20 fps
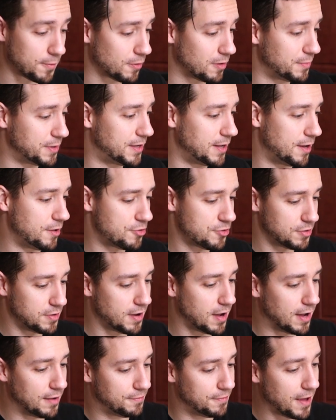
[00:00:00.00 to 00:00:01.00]
ornamentation,
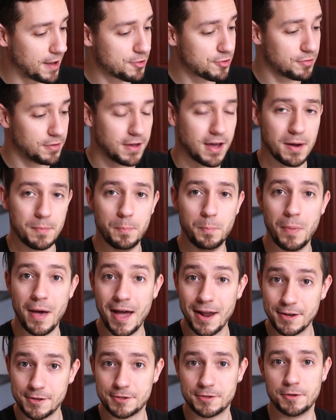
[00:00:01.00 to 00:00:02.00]
I've actually got
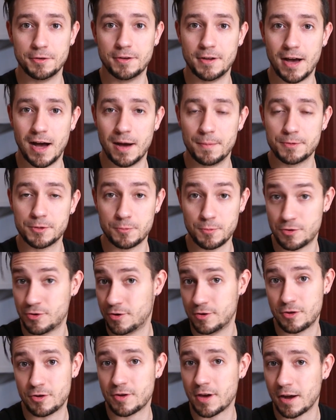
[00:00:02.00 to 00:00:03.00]
banister tops, which
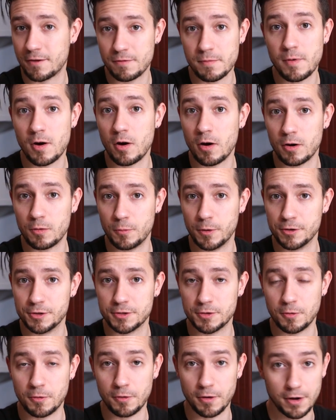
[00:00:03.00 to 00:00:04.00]
I just got from a hardware
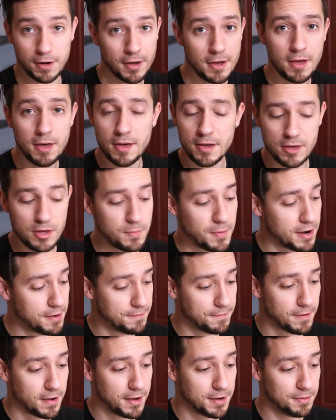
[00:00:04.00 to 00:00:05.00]
store, and you might
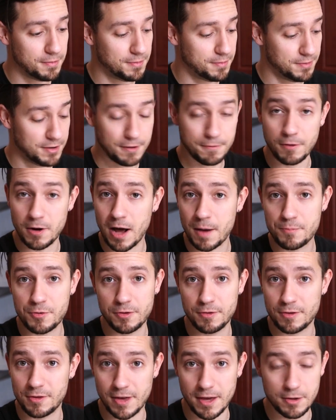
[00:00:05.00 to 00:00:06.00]
find different
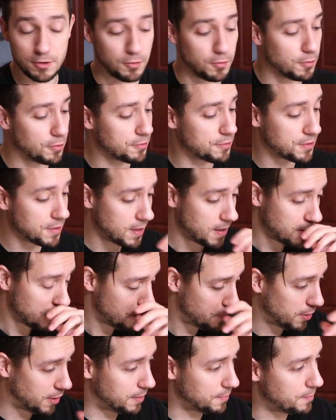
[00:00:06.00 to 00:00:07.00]
options at yours,
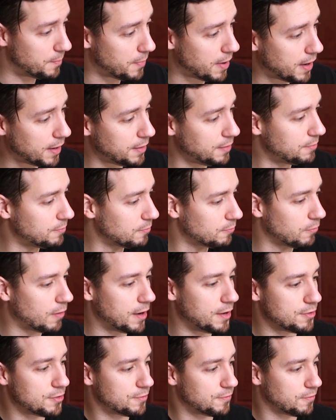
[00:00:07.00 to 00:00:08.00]
but mine
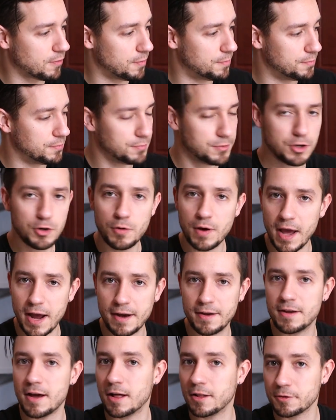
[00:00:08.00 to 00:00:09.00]
ranged from $2 to
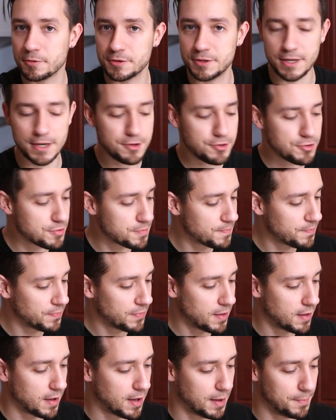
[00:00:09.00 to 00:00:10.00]
$8 each.
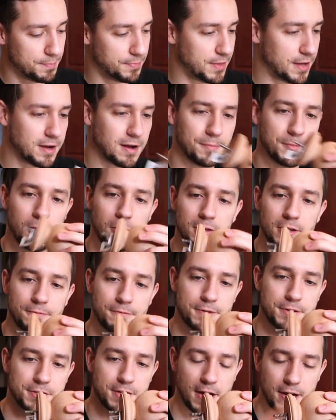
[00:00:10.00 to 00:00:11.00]
They come in all
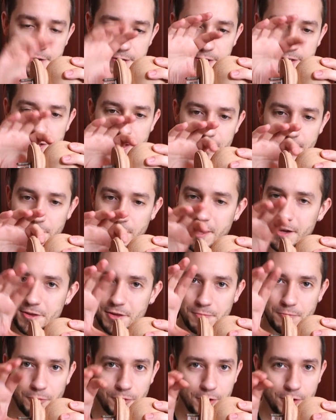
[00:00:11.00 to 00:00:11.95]
different sizes, and you get some